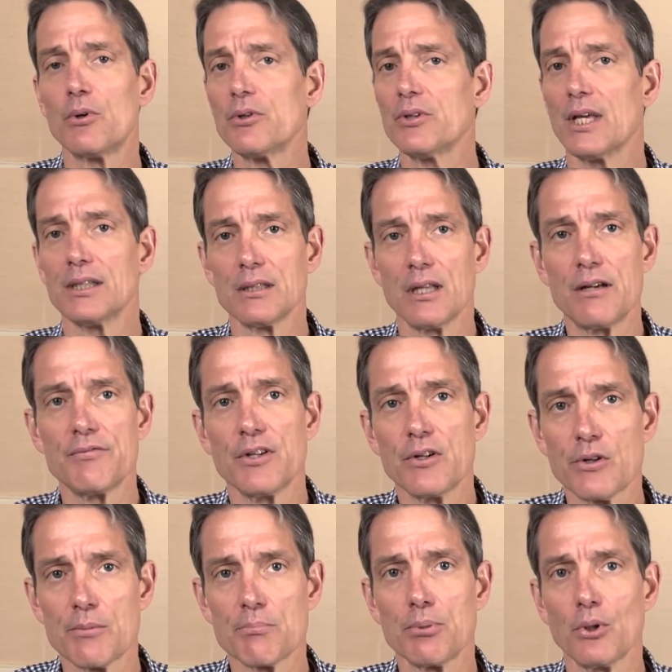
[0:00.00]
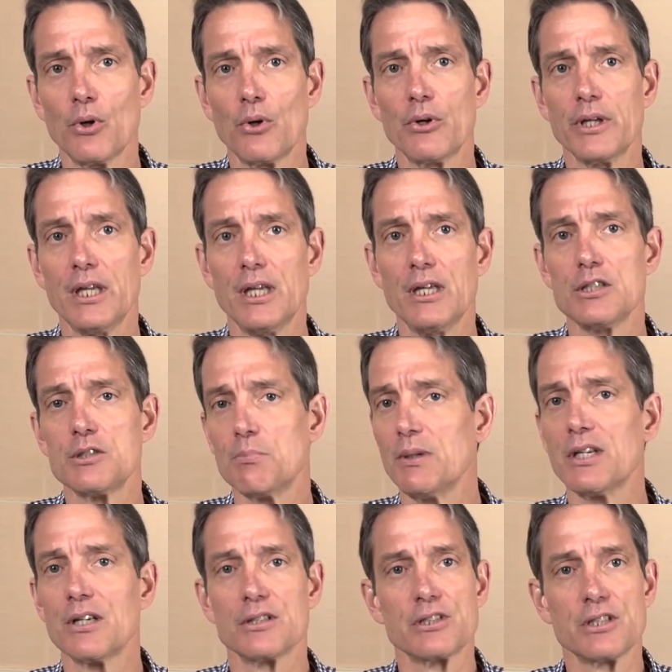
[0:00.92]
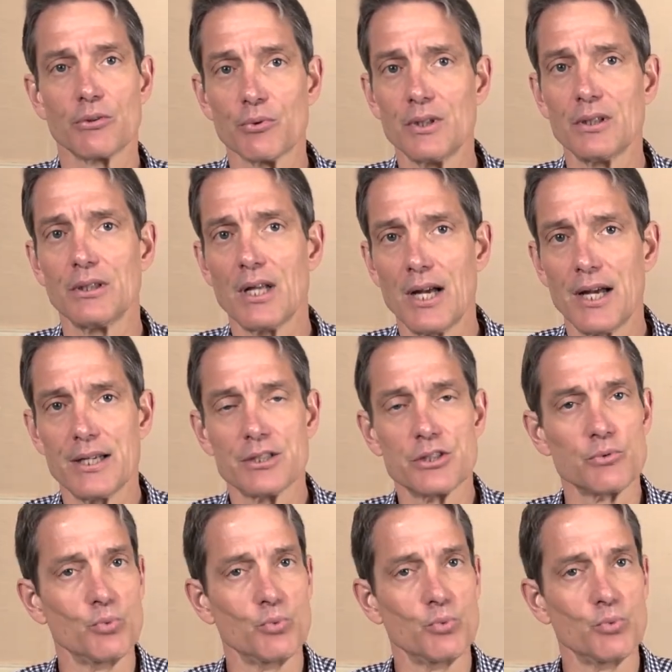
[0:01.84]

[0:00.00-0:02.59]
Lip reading: They love their employees because they realized